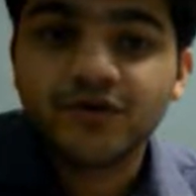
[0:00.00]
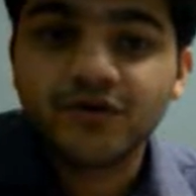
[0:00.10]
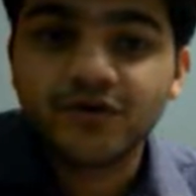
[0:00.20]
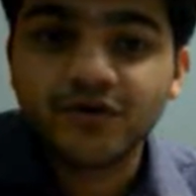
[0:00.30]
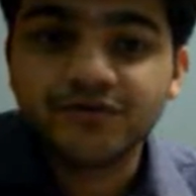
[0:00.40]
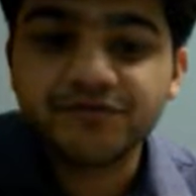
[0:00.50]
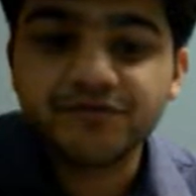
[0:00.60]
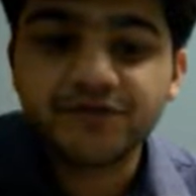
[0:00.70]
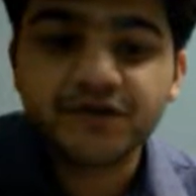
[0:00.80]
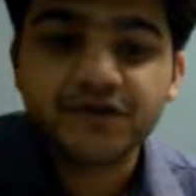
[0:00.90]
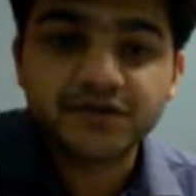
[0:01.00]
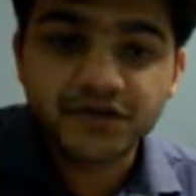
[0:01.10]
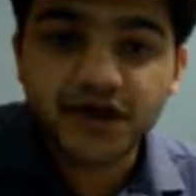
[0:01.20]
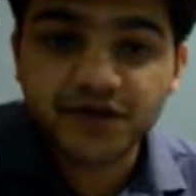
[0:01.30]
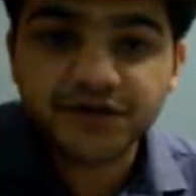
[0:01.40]
of the
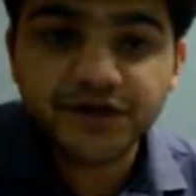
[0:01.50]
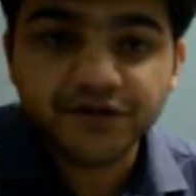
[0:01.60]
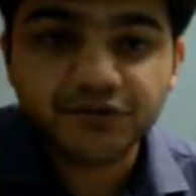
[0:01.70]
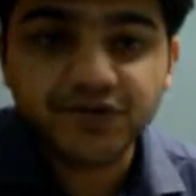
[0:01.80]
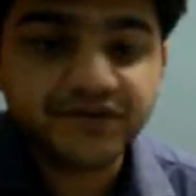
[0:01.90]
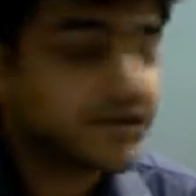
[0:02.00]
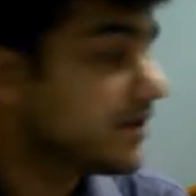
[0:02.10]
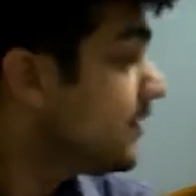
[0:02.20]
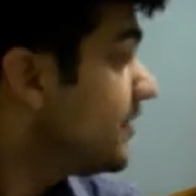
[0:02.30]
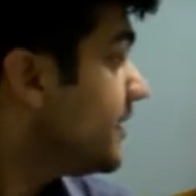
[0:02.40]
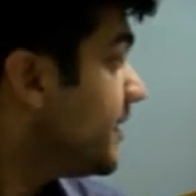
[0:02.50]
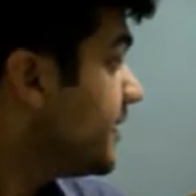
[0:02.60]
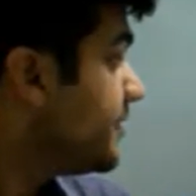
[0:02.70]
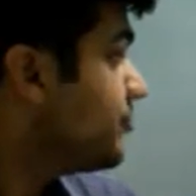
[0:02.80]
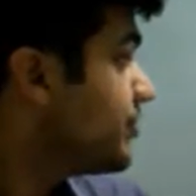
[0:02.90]
heart rate, you can say,
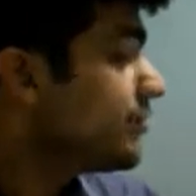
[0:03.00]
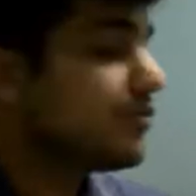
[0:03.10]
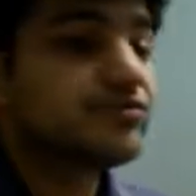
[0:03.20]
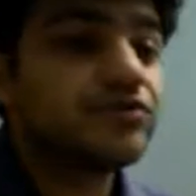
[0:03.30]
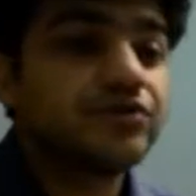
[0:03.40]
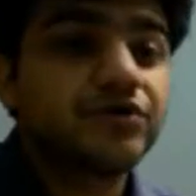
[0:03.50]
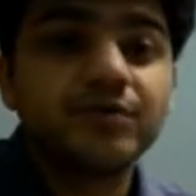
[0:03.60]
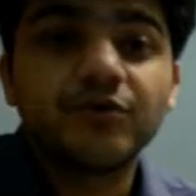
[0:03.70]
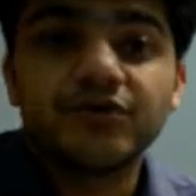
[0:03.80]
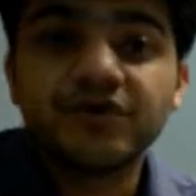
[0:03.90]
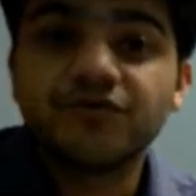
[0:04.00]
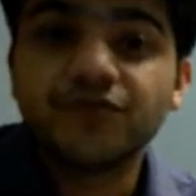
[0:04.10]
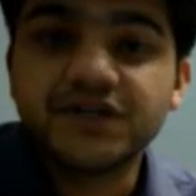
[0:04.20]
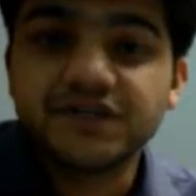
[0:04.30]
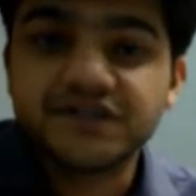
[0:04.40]
and you can also talk about the
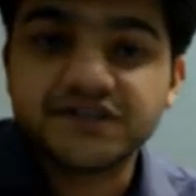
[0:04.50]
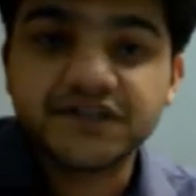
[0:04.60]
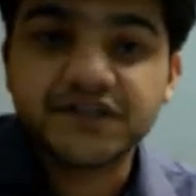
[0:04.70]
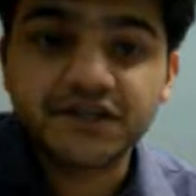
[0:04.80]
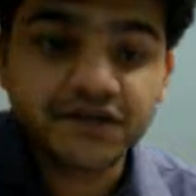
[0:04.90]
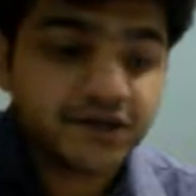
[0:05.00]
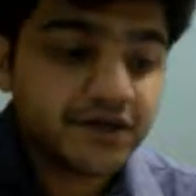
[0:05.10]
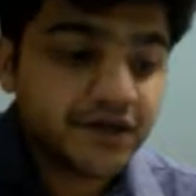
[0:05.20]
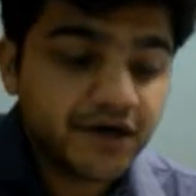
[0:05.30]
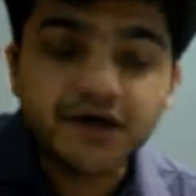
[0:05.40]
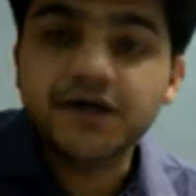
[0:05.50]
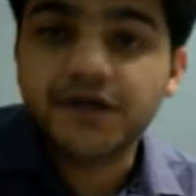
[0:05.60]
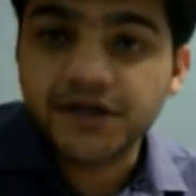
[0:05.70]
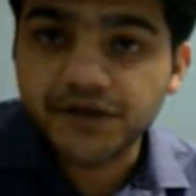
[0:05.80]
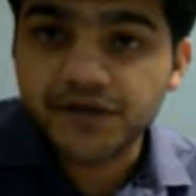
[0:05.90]
voltages that are occurring.